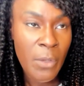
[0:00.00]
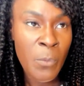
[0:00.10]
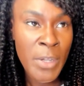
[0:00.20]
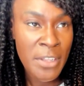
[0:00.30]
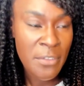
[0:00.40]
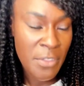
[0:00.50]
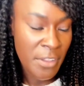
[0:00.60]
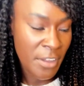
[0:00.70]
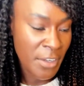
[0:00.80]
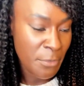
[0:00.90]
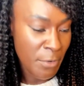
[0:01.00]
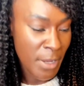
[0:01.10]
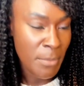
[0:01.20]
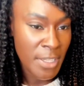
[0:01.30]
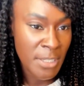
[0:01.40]
One of the kind of
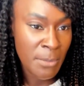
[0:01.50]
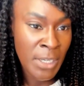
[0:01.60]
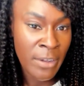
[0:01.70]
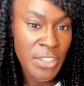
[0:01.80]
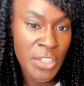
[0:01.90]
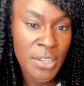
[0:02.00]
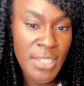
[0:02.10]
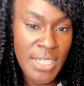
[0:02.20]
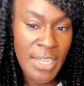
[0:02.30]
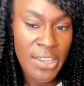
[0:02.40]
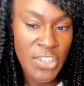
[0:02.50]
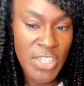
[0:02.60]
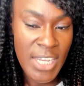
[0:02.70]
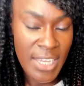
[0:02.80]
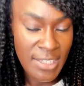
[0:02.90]
frameworks that we like to use at
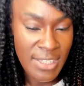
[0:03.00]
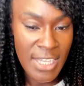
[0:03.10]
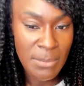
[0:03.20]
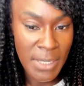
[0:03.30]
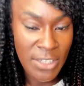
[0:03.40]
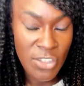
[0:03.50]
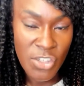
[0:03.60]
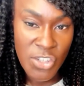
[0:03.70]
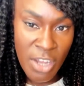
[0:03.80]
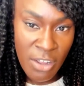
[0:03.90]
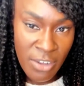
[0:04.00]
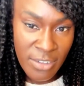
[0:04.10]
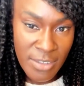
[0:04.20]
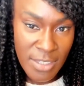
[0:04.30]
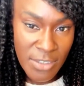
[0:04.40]
THC is things we need to
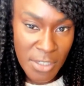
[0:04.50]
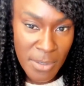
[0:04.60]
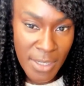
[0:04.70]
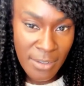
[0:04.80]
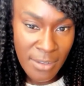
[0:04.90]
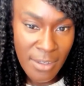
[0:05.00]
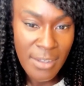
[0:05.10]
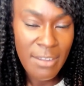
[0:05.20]
start doing,